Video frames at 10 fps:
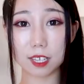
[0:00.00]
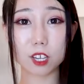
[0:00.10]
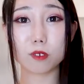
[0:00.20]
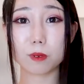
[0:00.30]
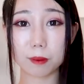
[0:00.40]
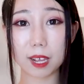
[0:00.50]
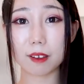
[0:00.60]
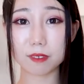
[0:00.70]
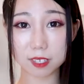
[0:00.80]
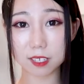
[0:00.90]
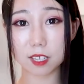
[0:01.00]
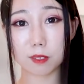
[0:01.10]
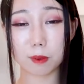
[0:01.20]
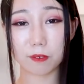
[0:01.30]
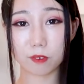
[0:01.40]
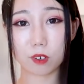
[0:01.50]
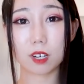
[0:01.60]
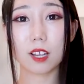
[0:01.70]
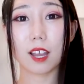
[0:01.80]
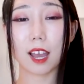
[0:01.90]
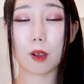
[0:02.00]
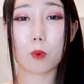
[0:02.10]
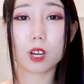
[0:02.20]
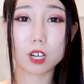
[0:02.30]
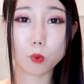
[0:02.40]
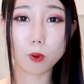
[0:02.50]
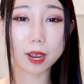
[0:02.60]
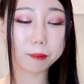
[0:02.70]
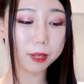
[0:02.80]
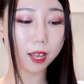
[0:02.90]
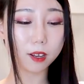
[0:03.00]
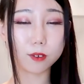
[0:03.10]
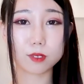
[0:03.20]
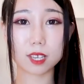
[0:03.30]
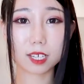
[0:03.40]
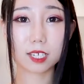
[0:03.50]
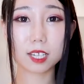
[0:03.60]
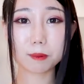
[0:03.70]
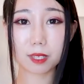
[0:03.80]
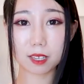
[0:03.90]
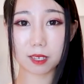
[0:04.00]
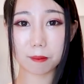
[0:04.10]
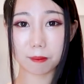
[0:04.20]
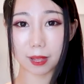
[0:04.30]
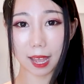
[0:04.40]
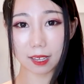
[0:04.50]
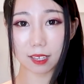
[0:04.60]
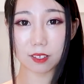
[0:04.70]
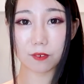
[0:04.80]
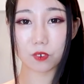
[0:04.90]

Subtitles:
I think you probably have seen this before. I wear a white blouse, I clip something black in the